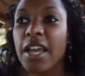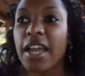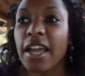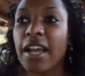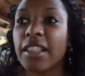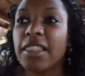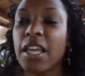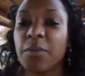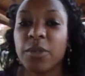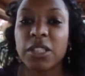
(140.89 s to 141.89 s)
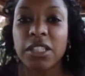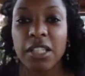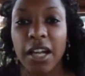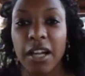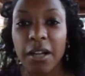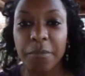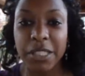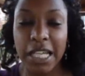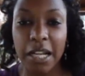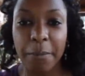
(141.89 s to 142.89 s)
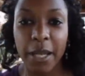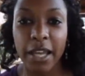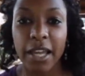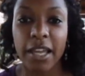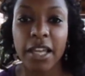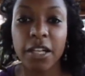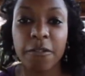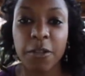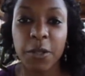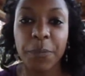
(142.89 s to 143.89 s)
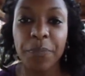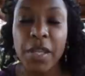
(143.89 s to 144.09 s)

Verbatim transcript: and they will um, set up a interview